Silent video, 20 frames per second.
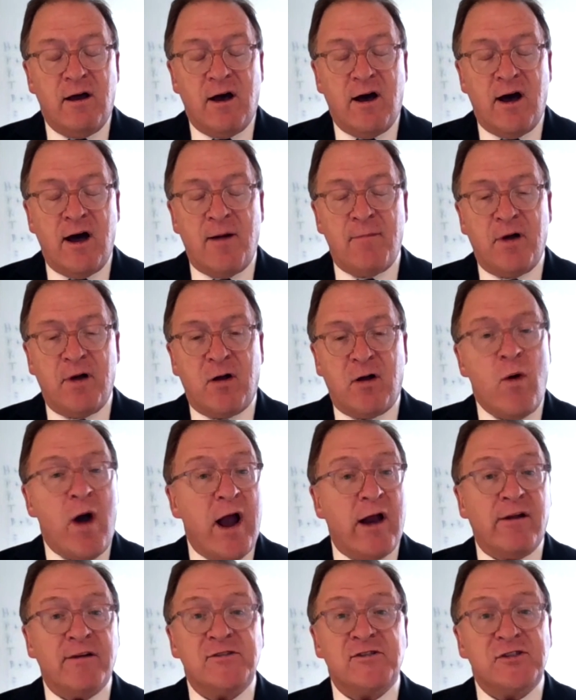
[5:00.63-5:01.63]

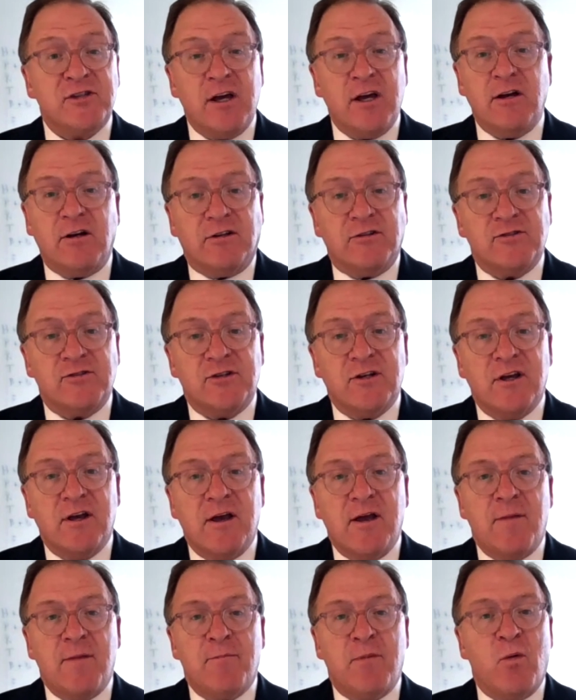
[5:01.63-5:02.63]
acquiring skills.
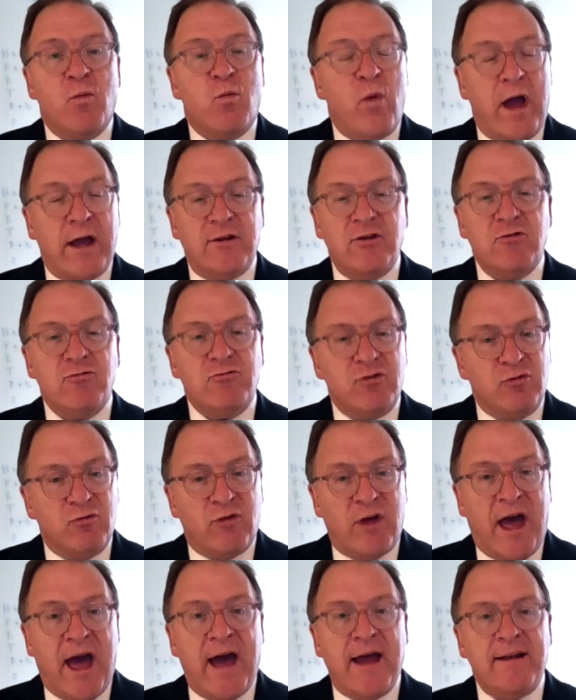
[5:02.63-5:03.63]
But when you do
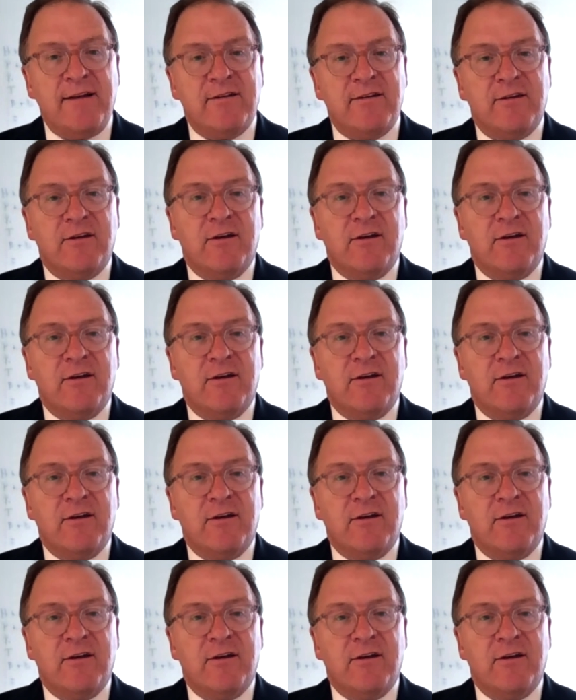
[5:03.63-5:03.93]
that,